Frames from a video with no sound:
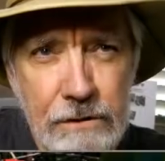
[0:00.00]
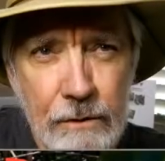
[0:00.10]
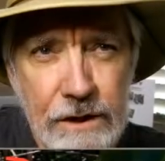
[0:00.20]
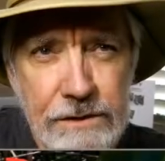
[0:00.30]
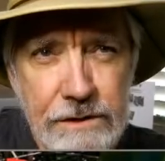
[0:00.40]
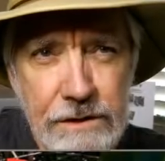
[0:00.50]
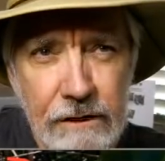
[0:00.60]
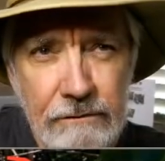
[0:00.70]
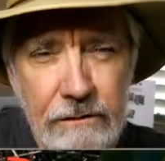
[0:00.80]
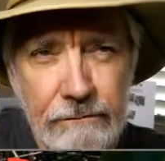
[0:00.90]
of twigs and
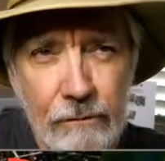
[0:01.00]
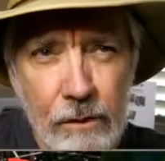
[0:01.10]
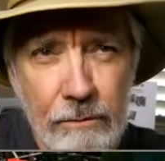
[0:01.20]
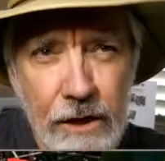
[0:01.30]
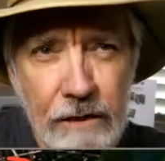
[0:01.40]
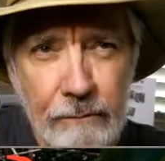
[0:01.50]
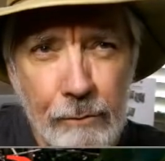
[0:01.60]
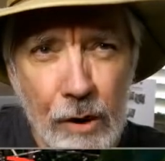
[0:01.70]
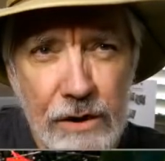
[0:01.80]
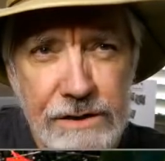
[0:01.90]
stuff that have formed kind of a
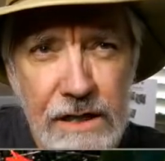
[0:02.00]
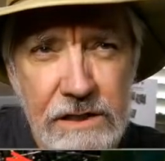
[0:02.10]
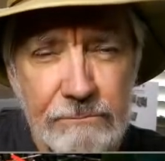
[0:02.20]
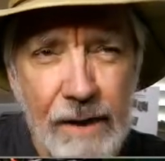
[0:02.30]
bird's nest